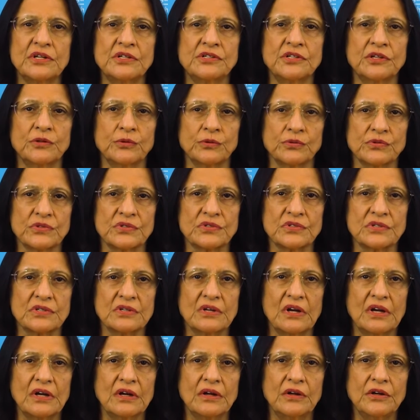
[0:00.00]
reduce
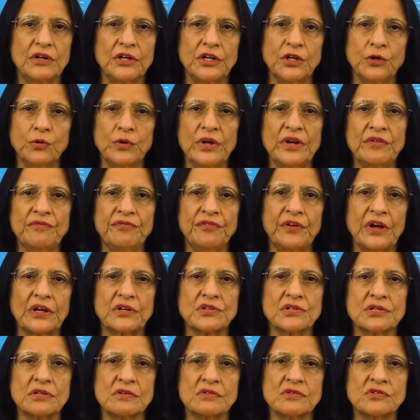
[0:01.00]
new
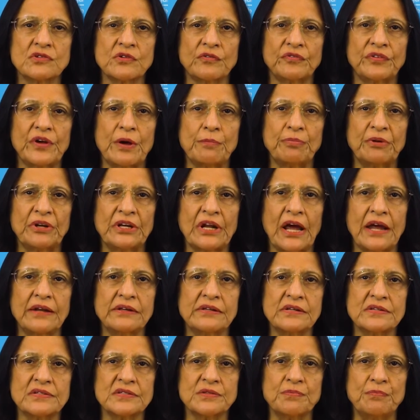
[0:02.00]
infections of
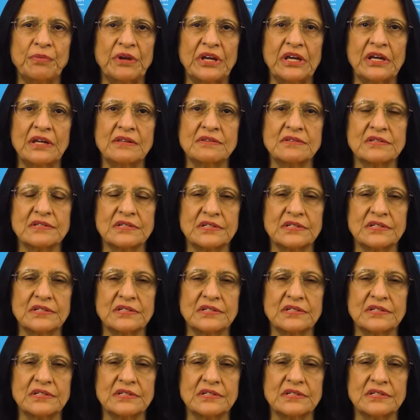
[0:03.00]
hepatitis B and